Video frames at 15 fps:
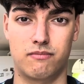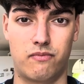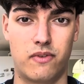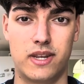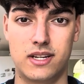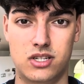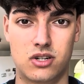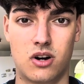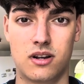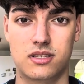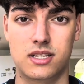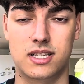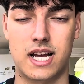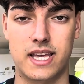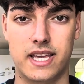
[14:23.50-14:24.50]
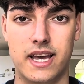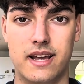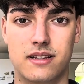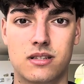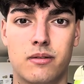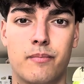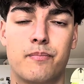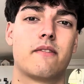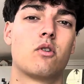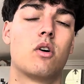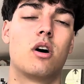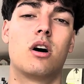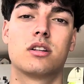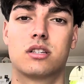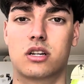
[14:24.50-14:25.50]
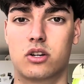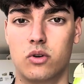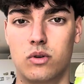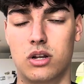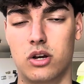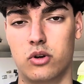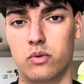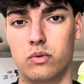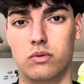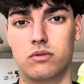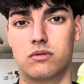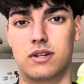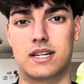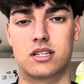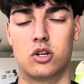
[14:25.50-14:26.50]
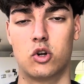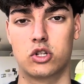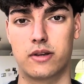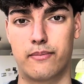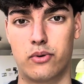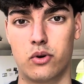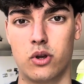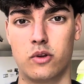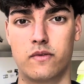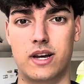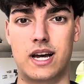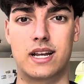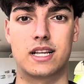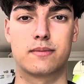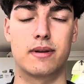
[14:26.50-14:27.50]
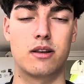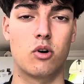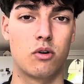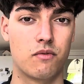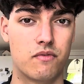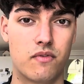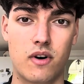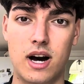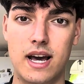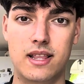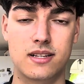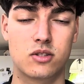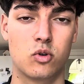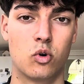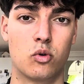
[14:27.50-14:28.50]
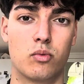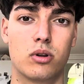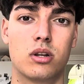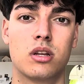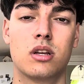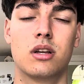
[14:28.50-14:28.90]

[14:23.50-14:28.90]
finish chances that he gets. They've got Arda Güler, who has a lot to prove and has been on fire this tournament.